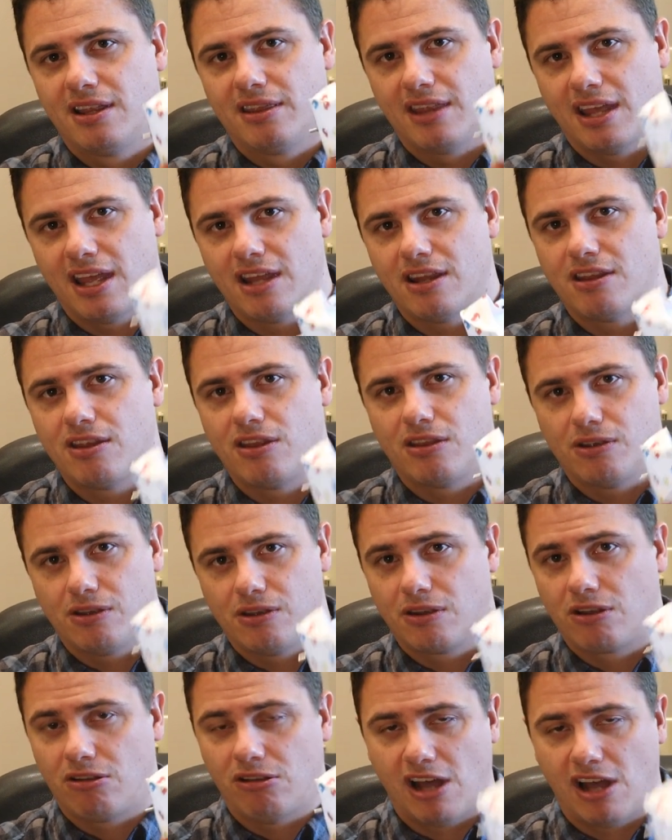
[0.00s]
than
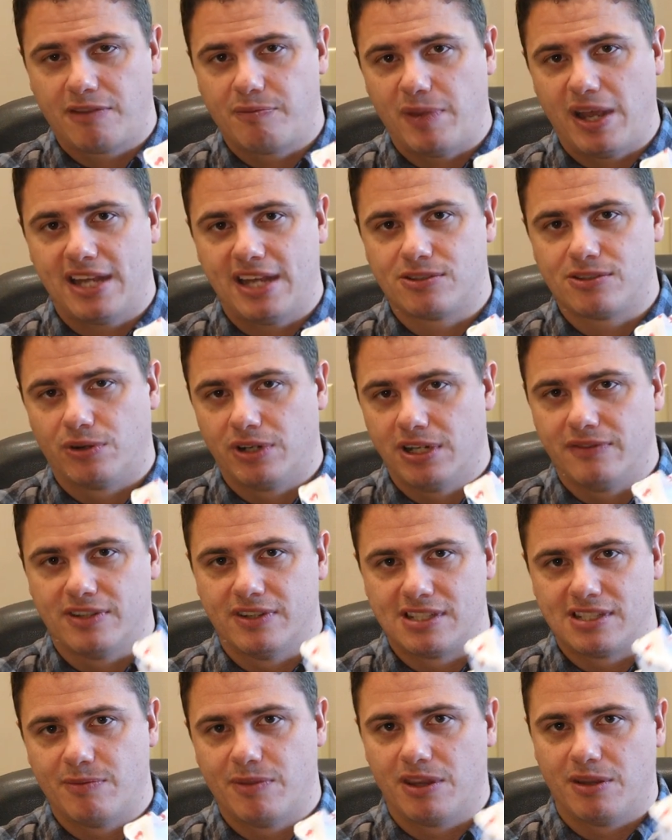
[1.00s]
the cloth masks or
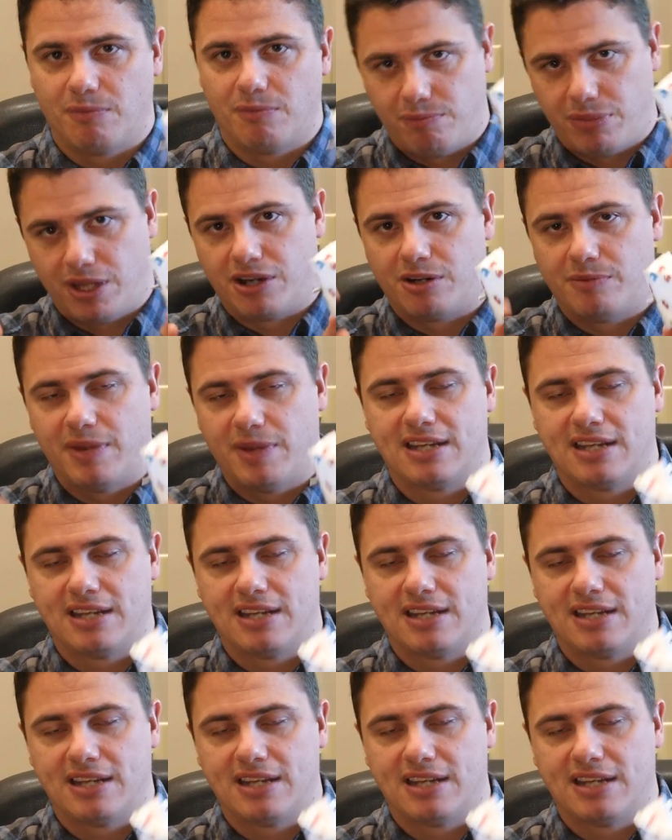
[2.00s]
even some of the better